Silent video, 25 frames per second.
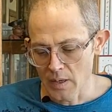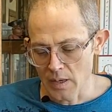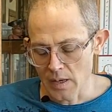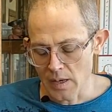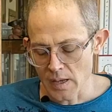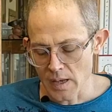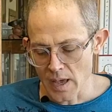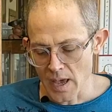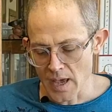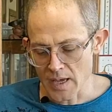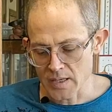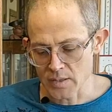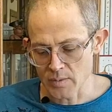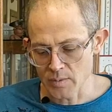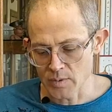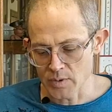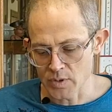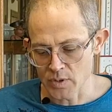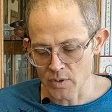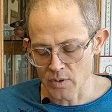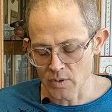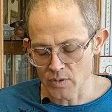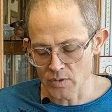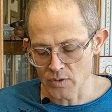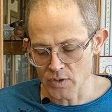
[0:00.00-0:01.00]
As a
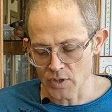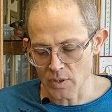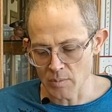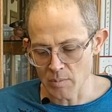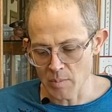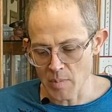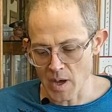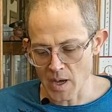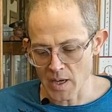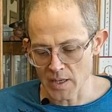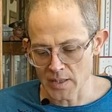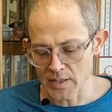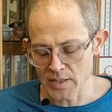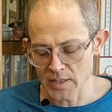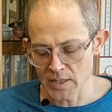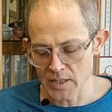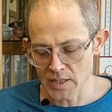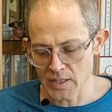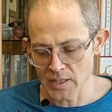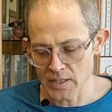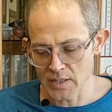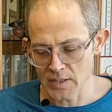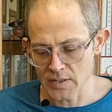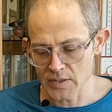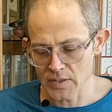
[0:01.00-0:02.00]
result, Jingmai
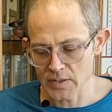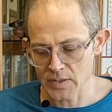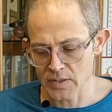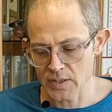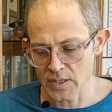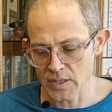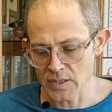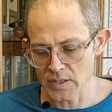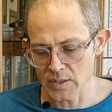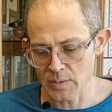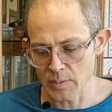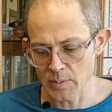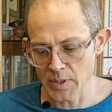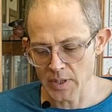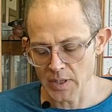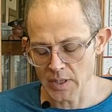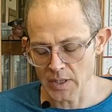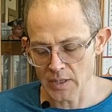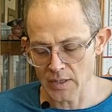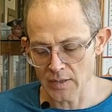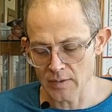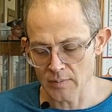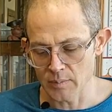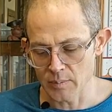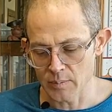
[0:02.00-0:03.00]
teas tend to
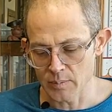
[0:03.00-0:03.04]
be